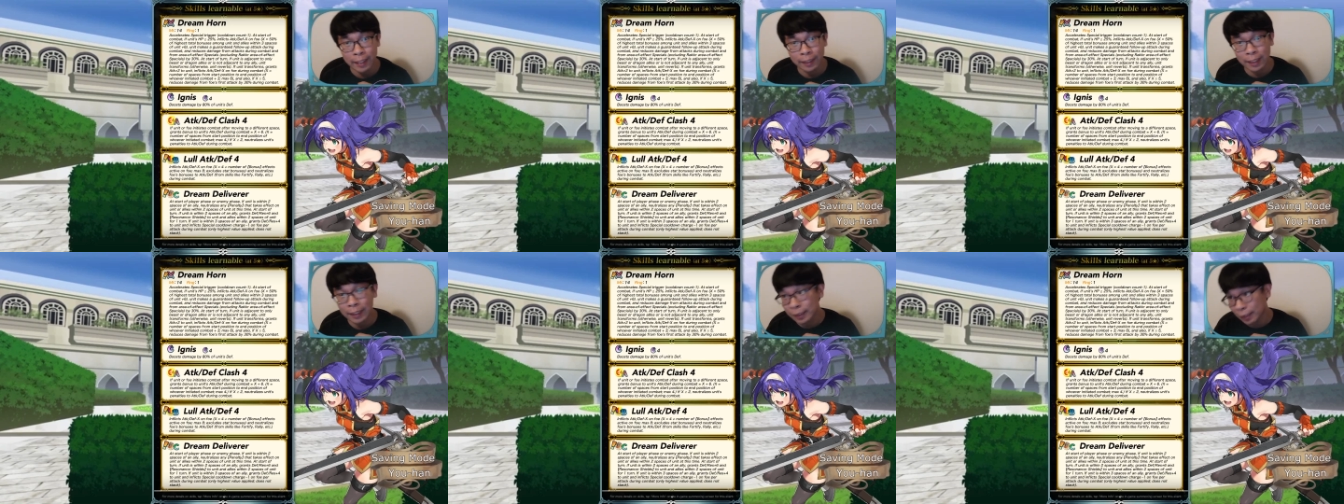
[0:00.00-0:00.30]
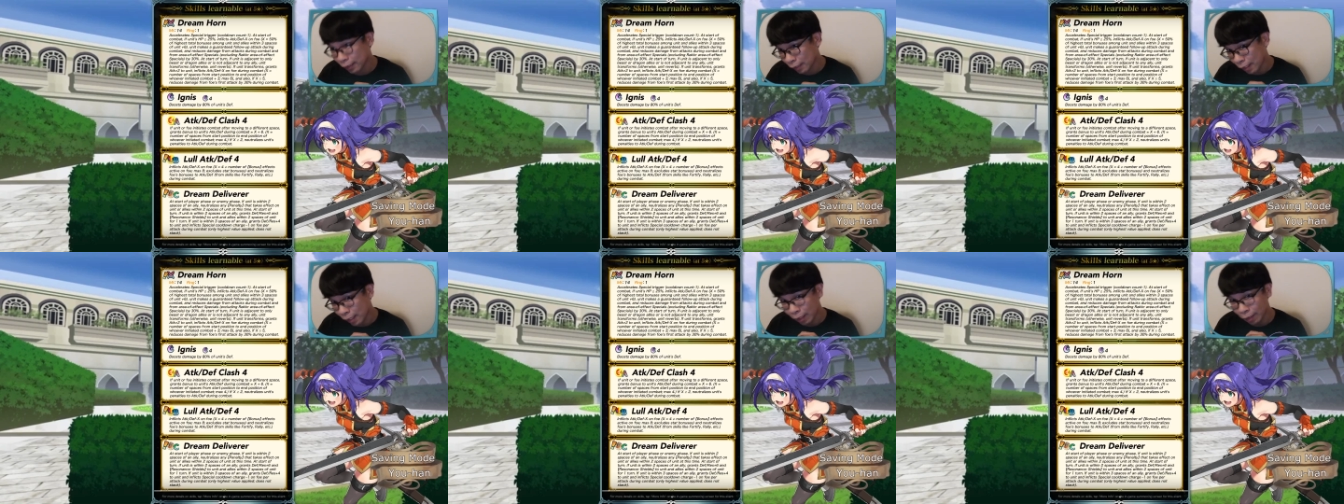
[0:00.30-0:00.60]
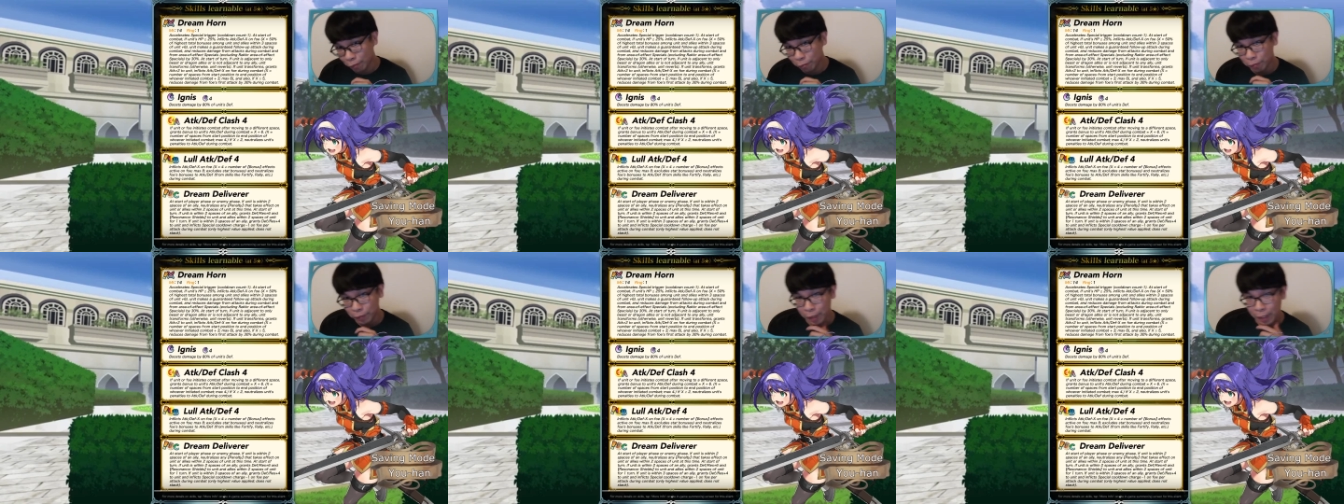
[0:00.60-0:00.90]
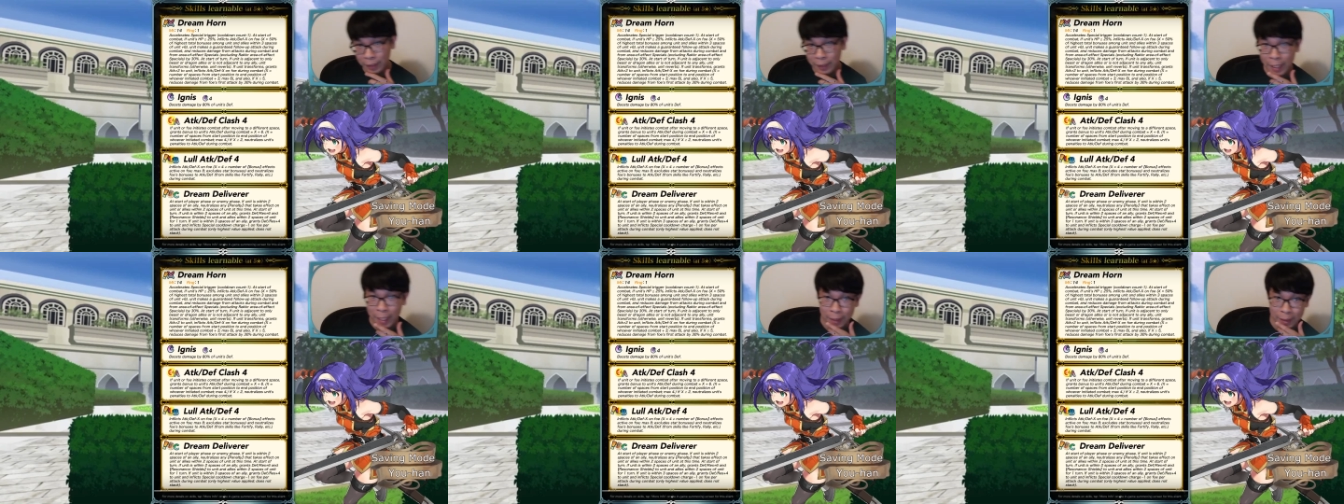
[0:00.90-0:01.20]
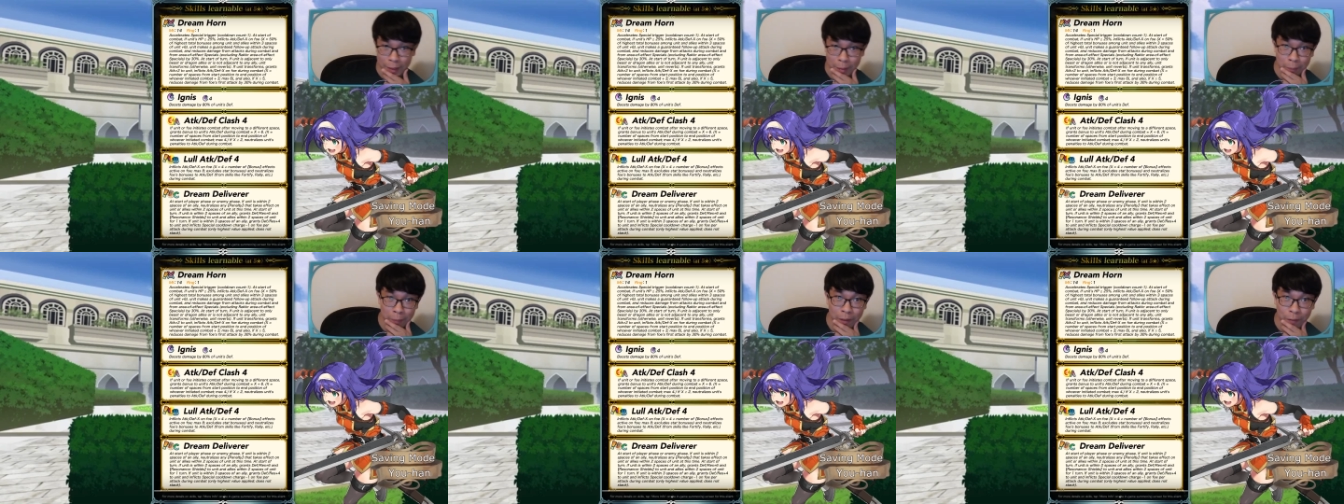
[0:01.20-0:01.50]
That's a lot of attack
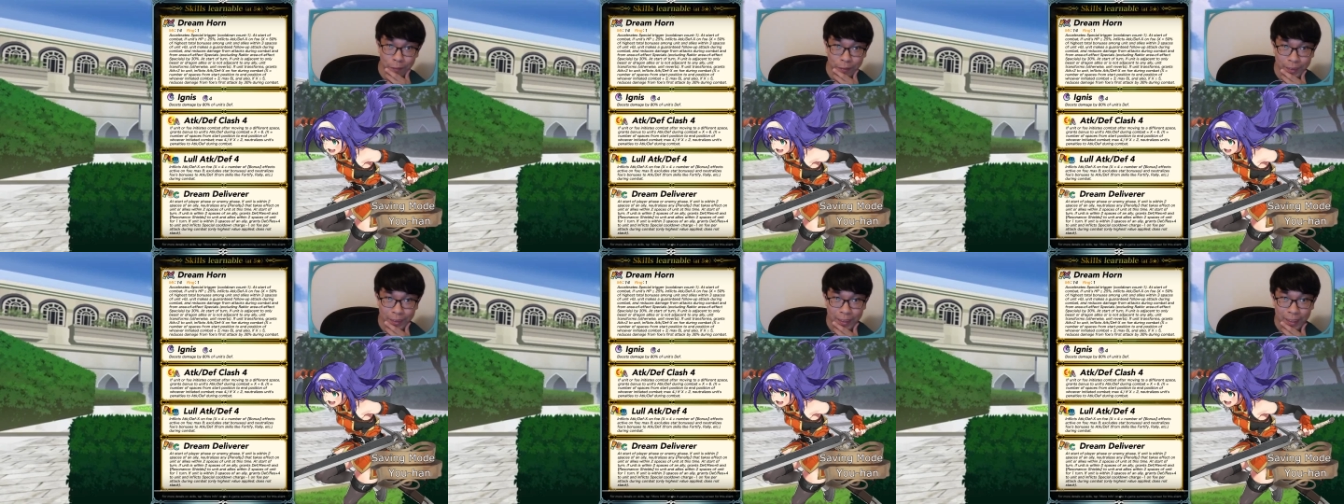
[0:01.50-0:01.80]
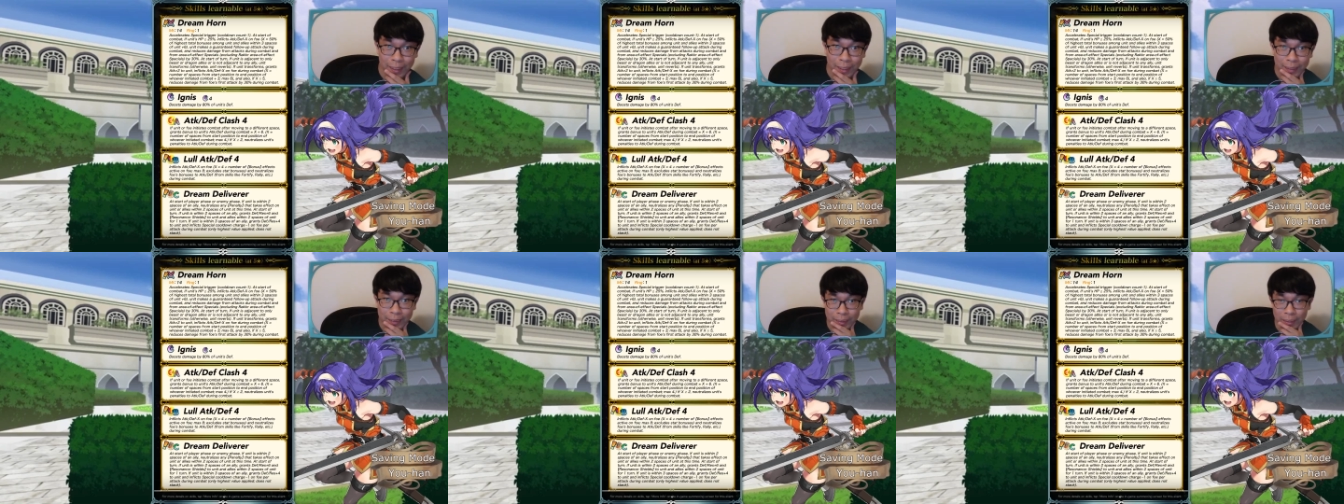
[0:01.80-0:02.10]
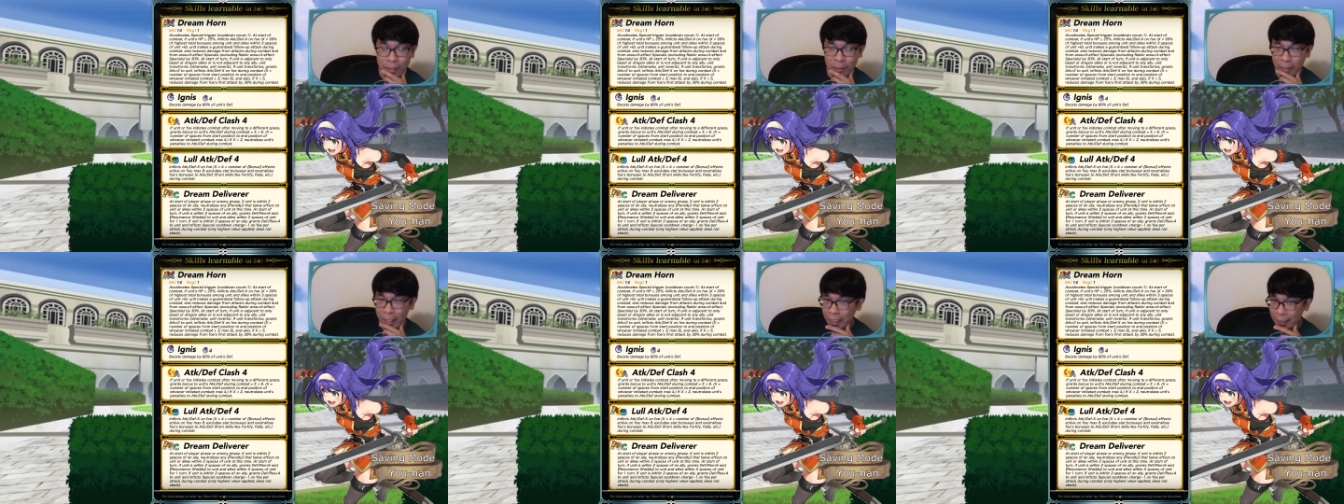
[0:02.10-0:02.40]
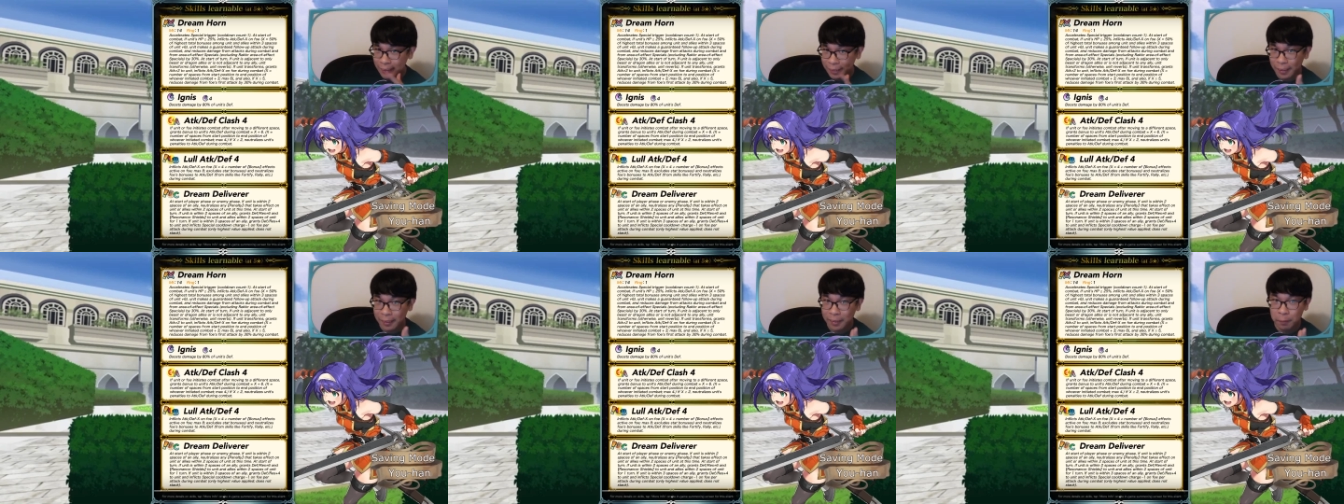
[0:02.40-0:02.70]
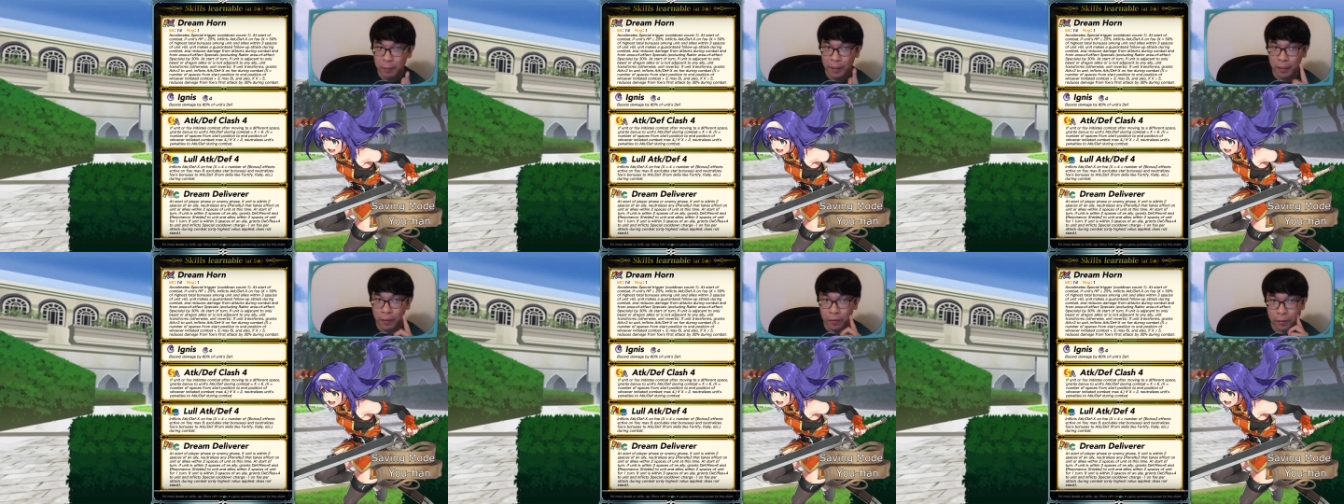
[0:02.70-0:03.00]
debuffs. So that's not to
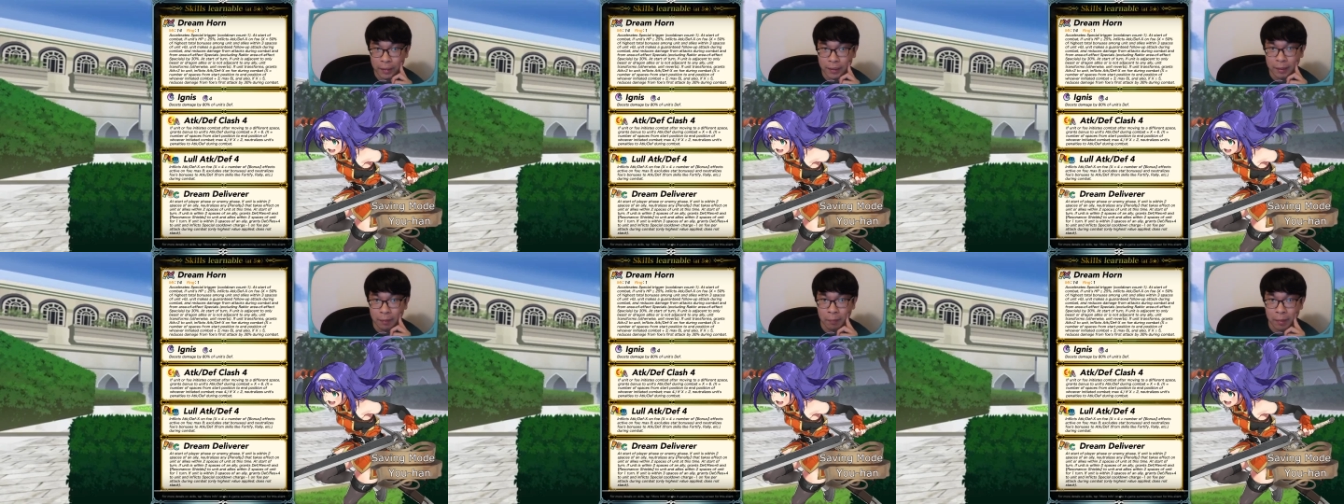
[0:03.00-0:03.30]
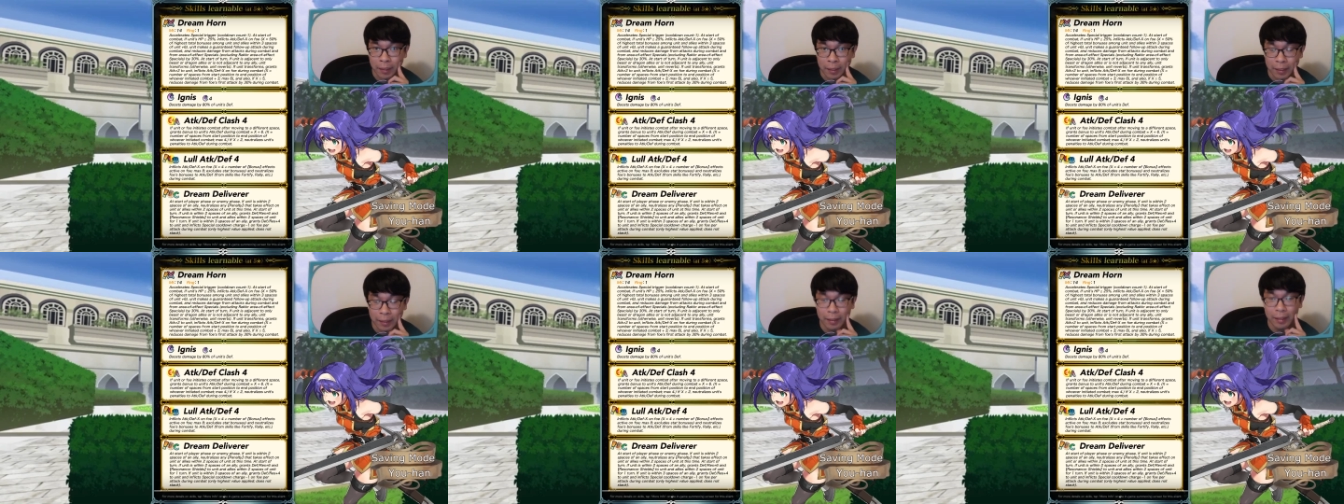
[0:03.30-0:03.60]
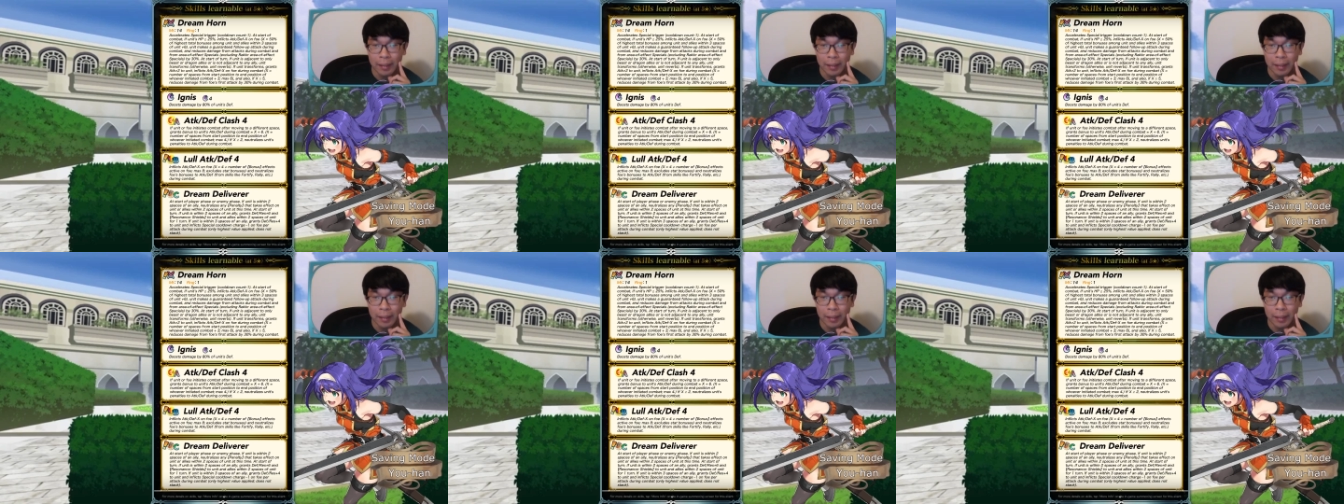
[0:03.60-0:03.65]
be underestimated.